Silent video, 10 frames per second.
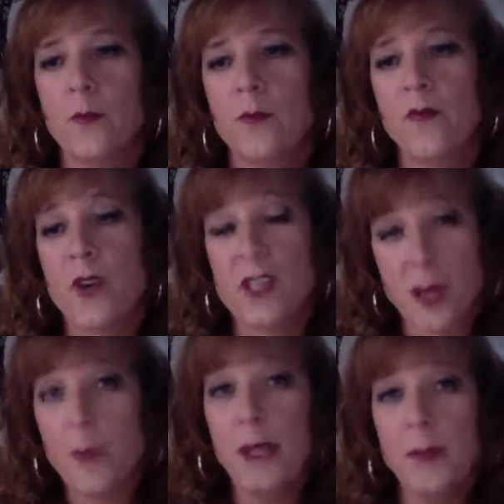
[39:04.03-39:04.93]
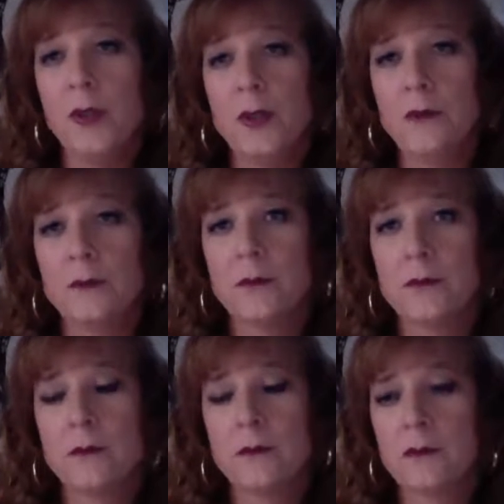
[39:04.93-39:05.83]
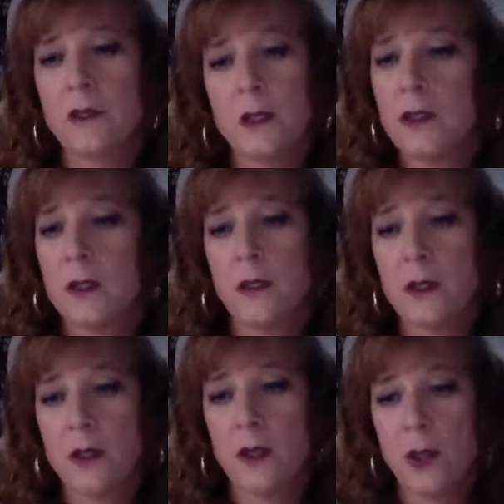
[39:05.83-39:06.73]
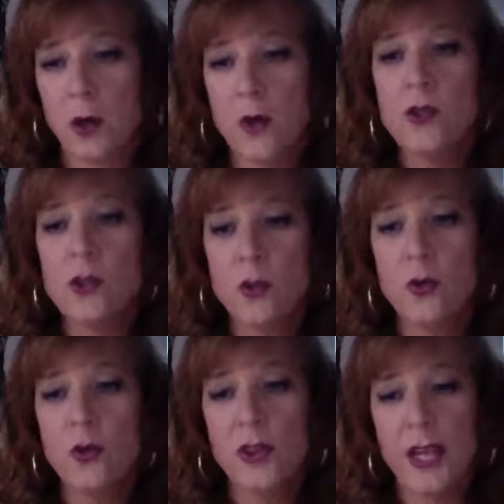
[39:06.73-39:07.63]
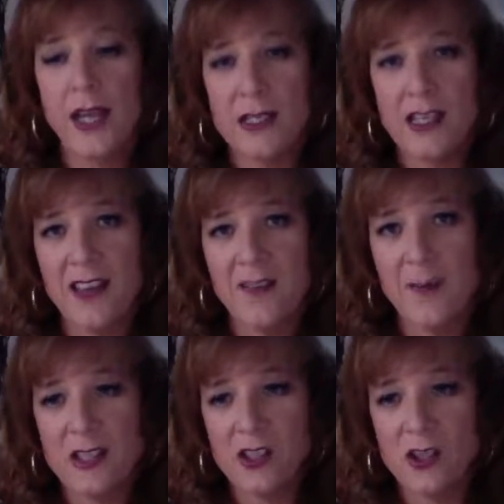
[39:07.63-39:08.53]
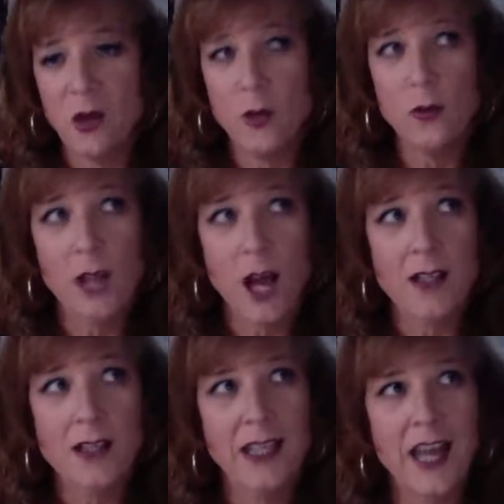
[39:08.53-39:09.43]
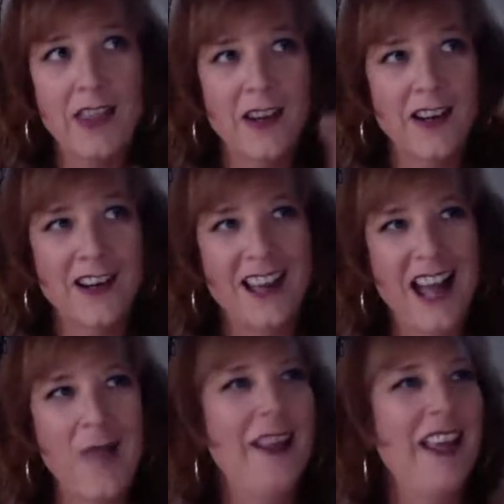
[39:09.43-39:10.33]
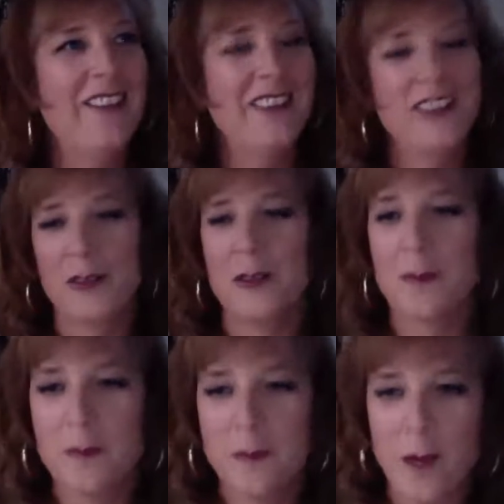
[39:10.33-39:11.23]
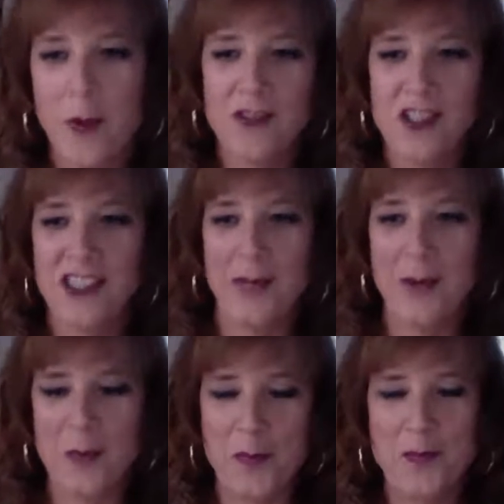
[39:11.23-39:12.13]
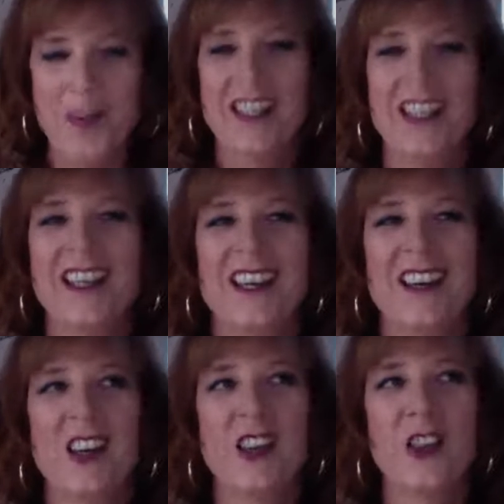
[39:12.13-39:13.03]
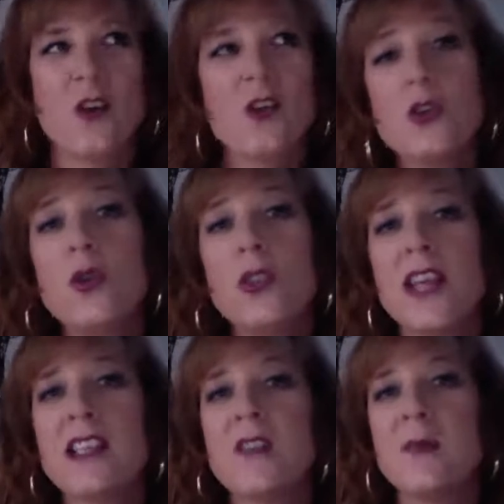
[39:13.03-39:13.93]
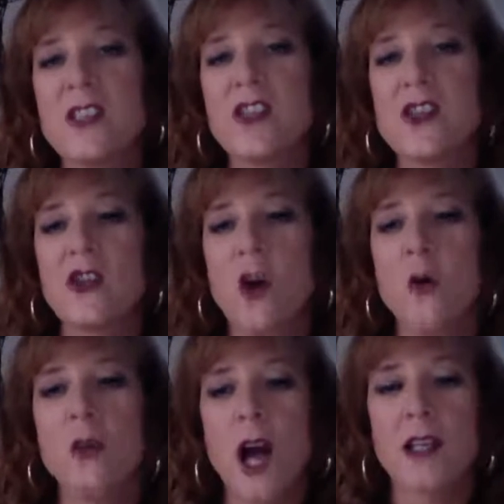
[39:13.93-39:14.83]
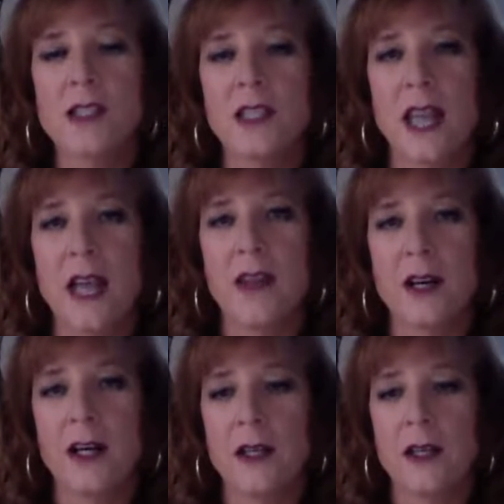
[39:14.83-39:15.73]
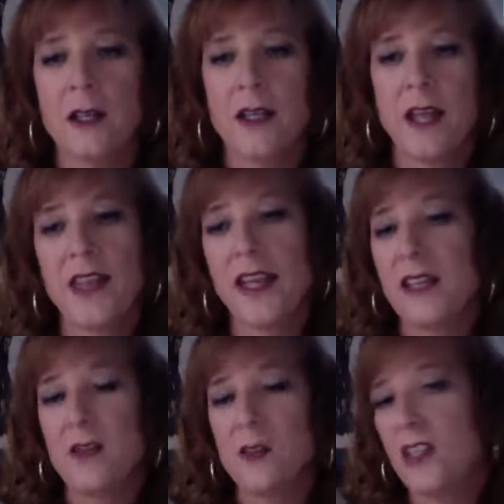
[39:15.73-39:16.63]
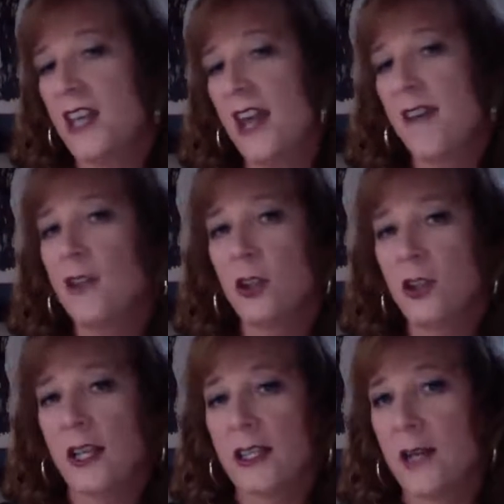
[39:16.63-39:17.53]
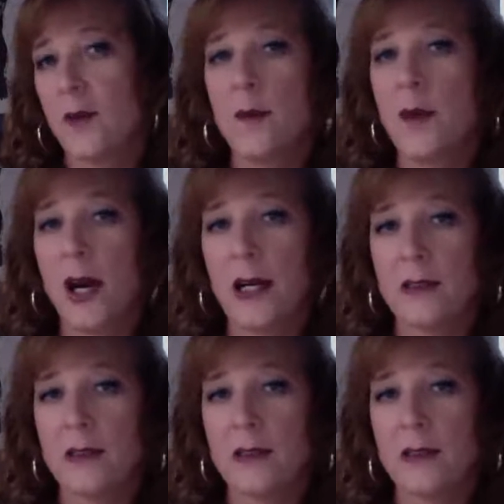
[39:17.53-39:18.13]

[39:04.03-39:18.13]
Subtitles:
for some people, those two things have been so locked together. My wife just came home. Those two things have been so locked together that they never looked like they were apart.